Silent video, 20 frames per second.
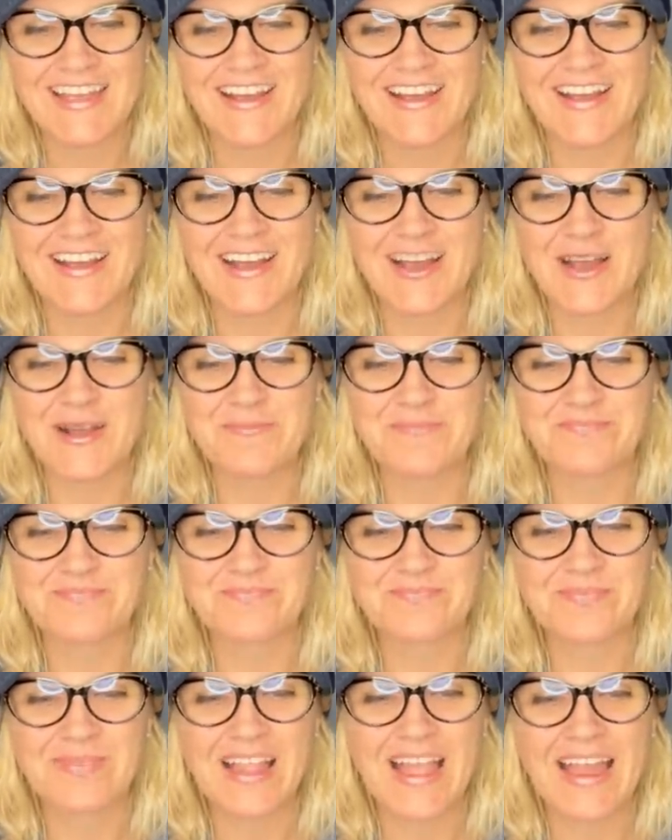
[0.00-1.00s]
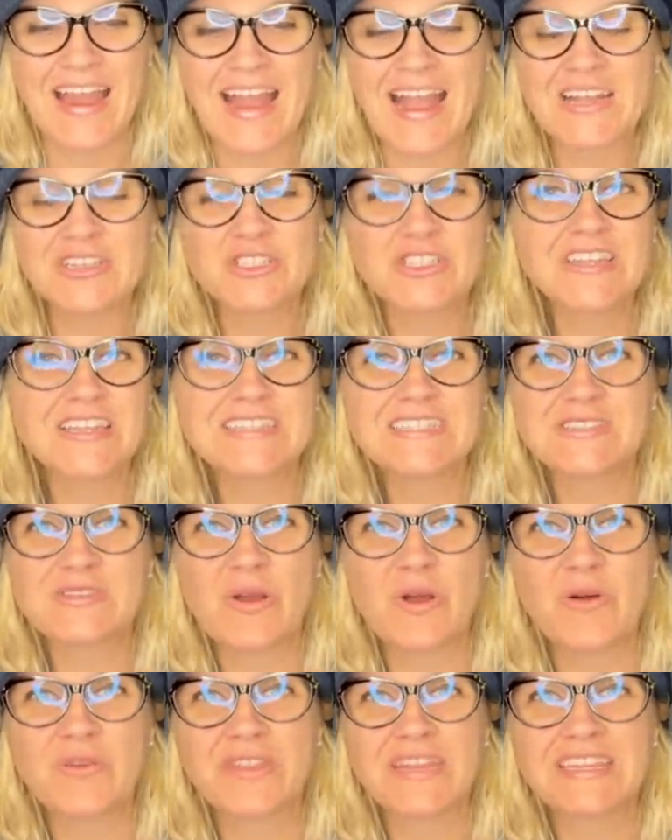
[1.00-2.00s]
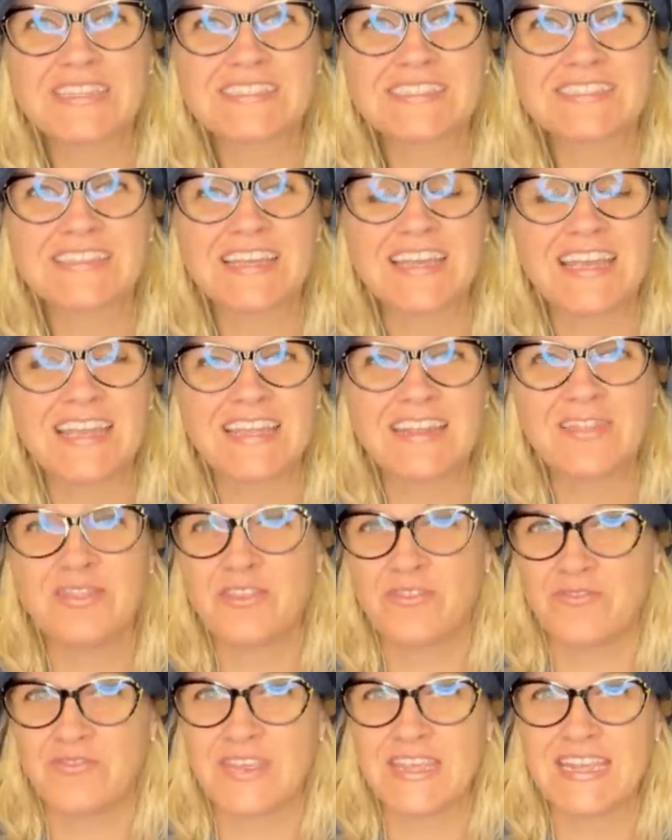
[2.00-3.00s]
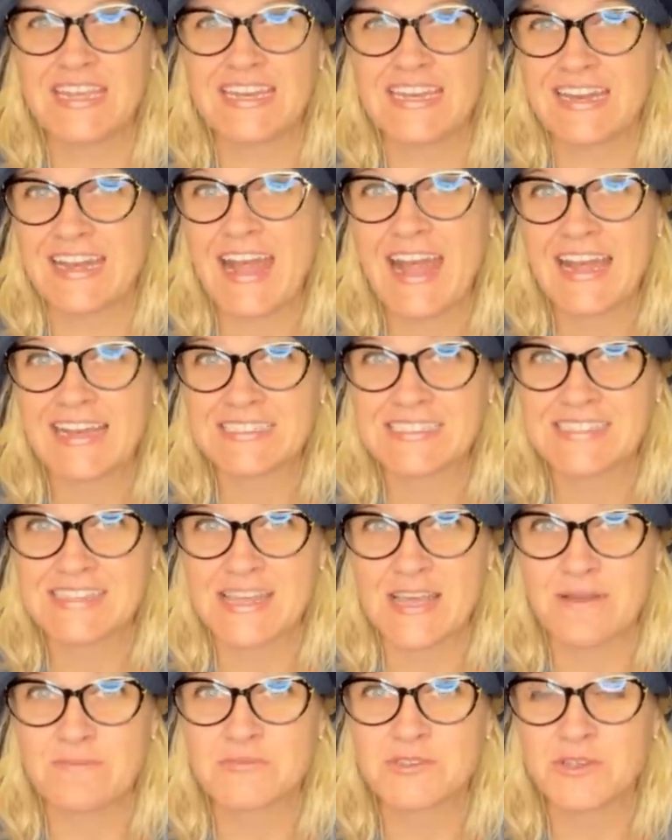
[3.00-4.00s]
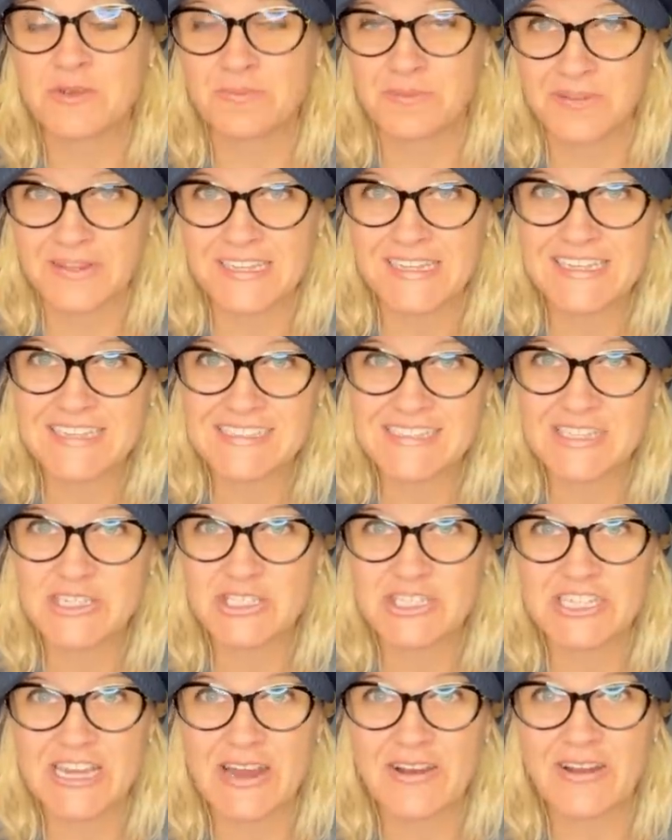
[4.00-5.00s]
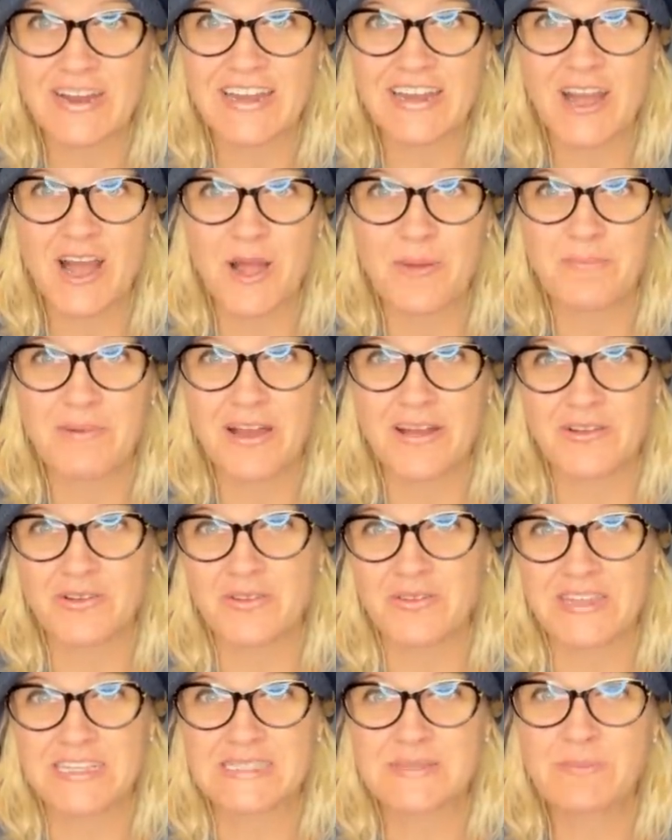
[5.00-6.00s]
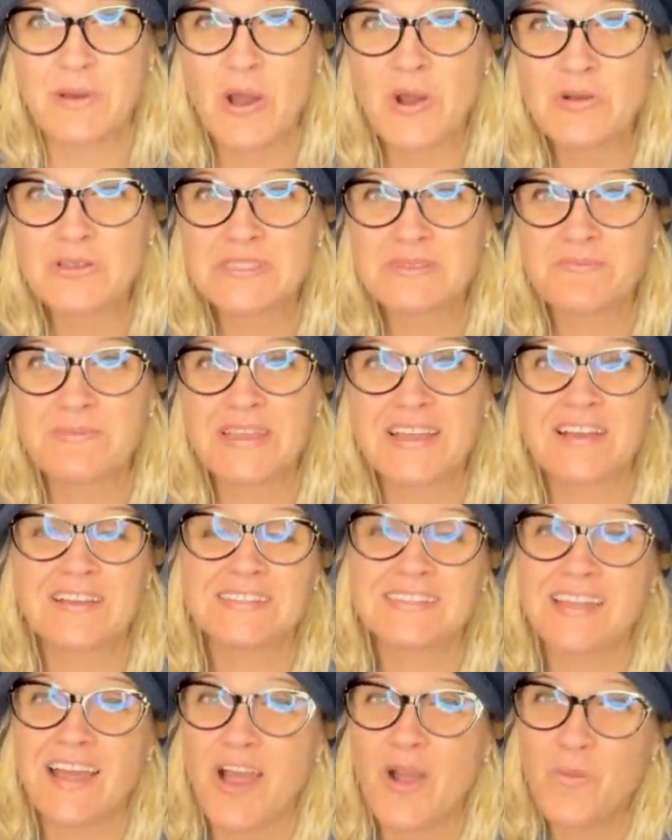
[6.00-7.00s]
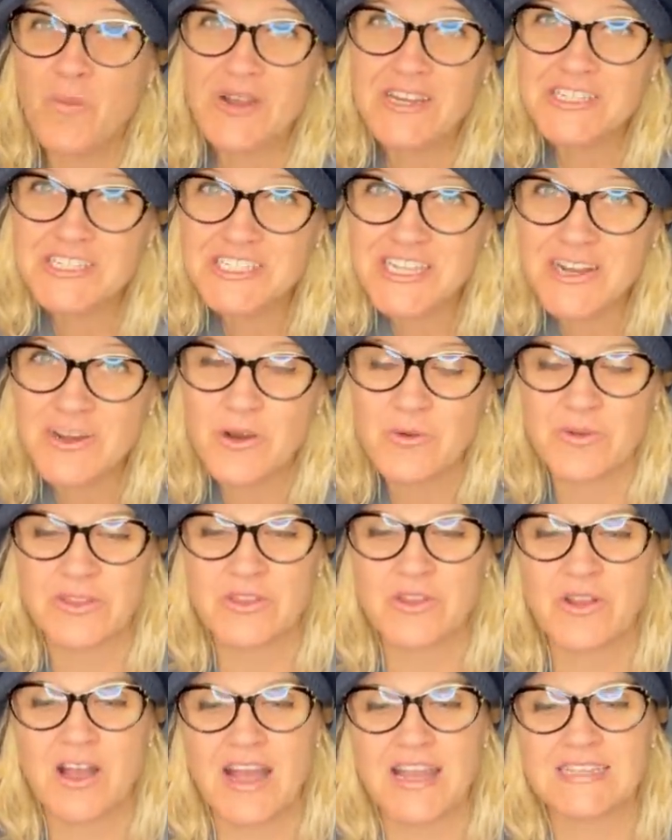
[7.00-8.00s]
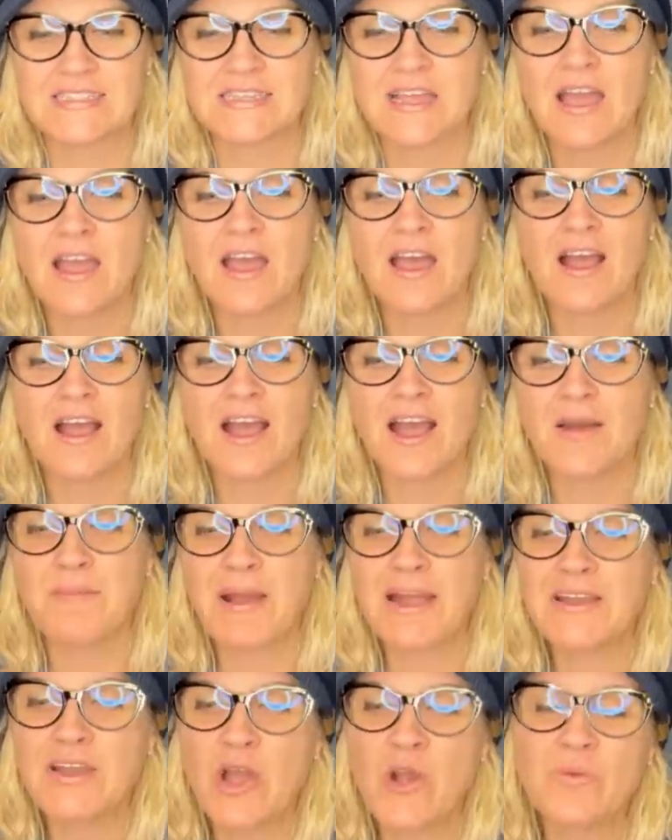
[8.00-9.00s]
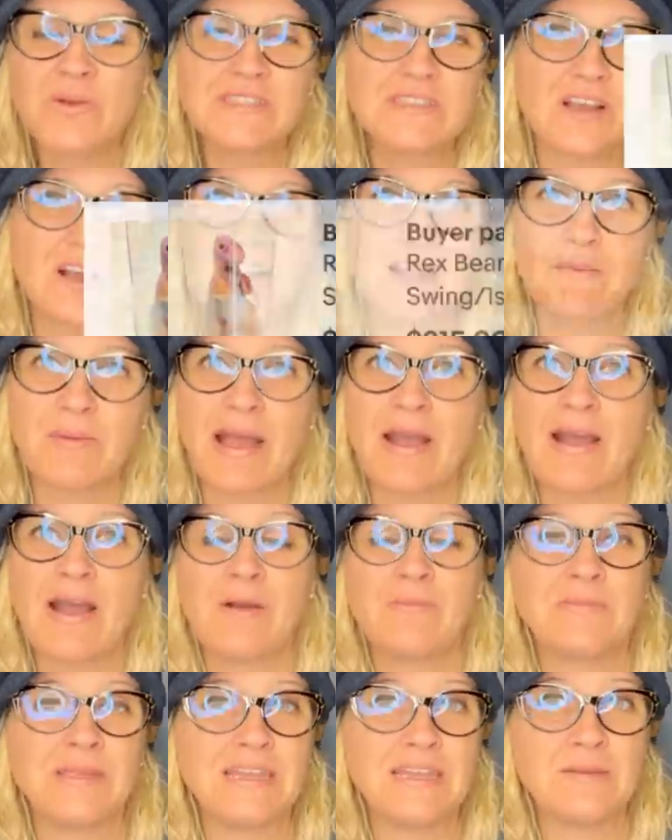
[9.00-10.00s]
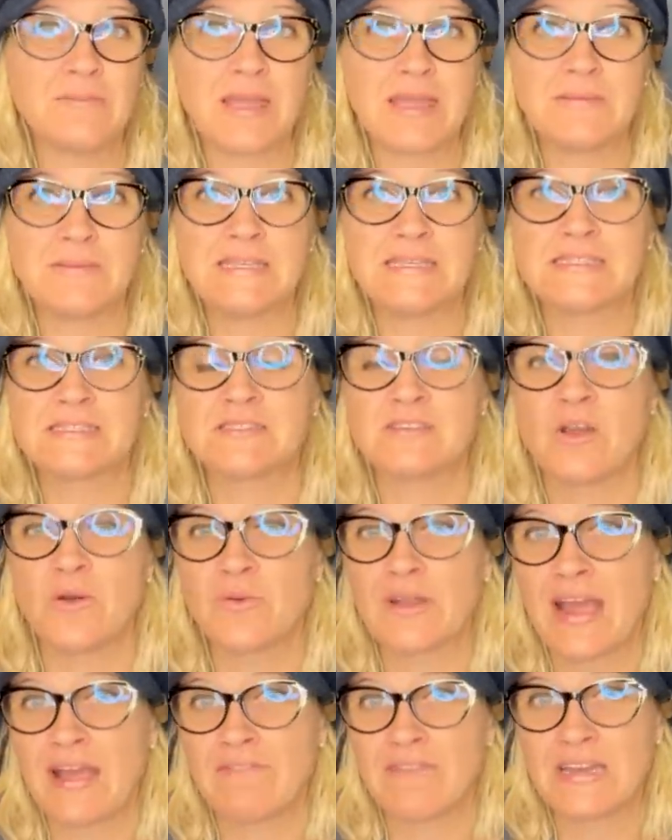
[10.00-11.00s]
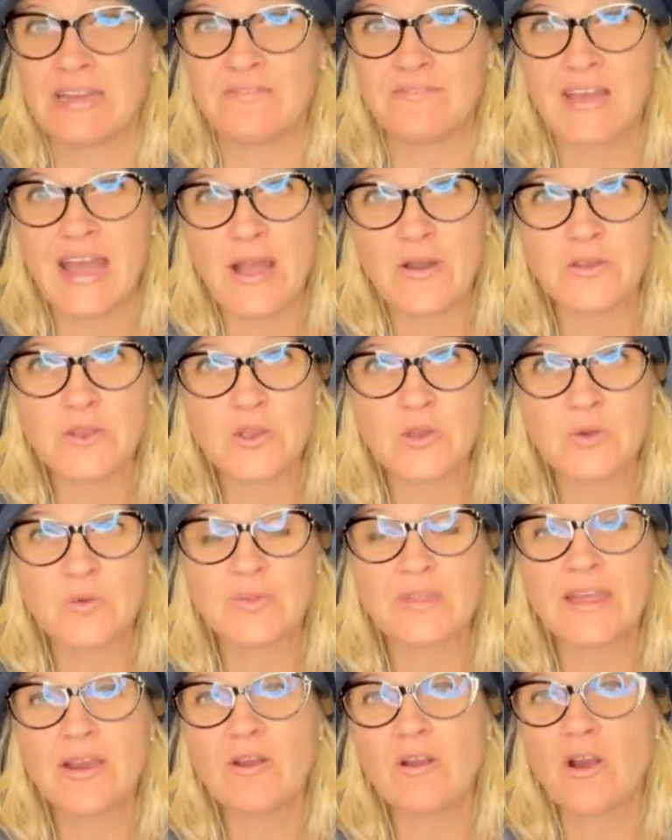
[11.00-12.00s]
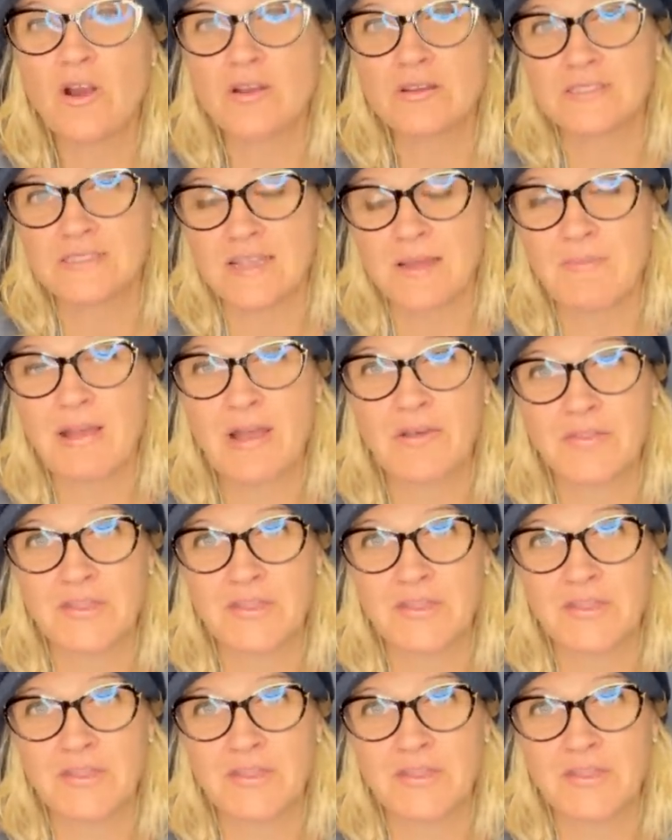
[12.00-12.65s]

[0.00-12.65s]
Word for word: Um, I actually saw this in the feed and asked them to please share it up under this post because I want to share it with you guys. Um, I know we talk about how Beanie Babies don't have any value. There are some out